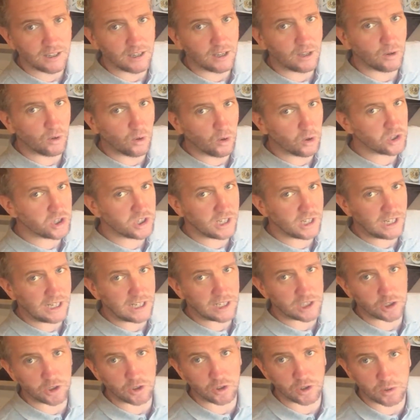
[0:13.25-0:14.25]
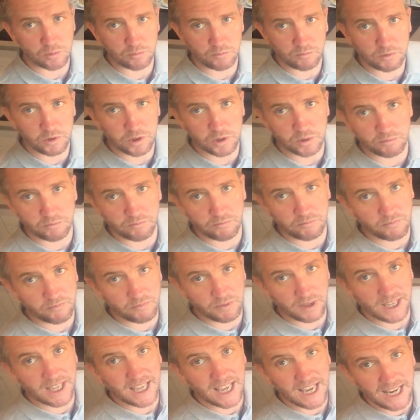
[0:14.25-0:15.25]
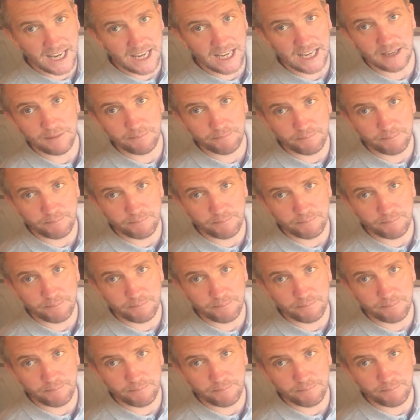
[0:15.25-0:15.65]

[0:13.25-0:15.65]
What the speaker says: and all you need is just some key